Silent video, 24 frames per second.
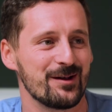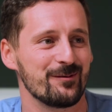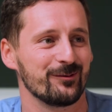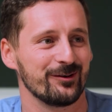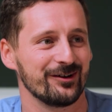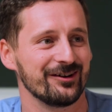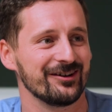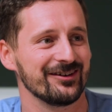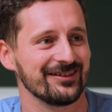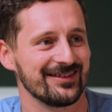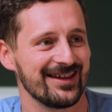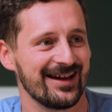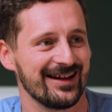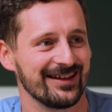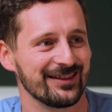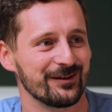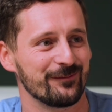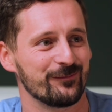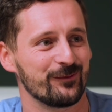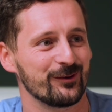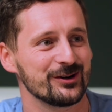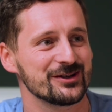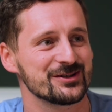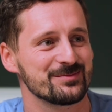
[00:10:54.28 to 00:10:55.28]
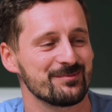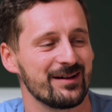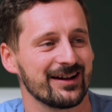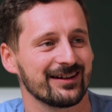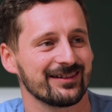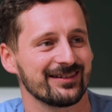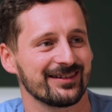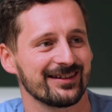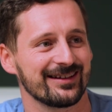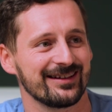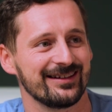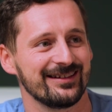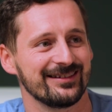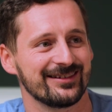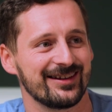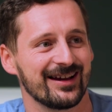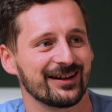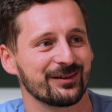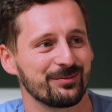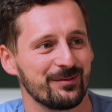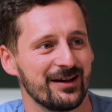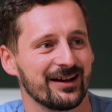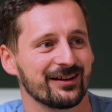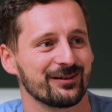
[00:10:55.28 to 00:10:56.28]
never heard that. The first
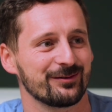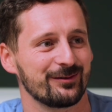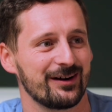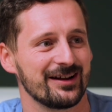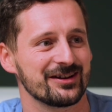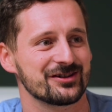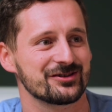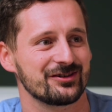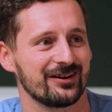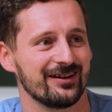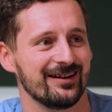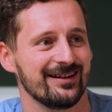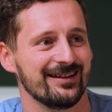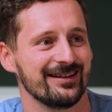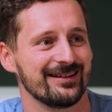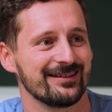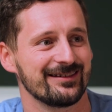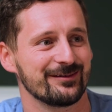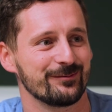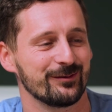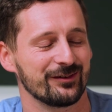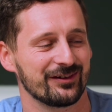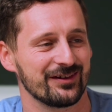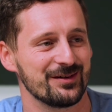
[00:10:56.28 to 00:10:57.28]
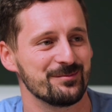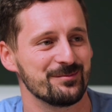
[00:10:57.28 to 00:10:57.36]
Tex-Mex restaurant was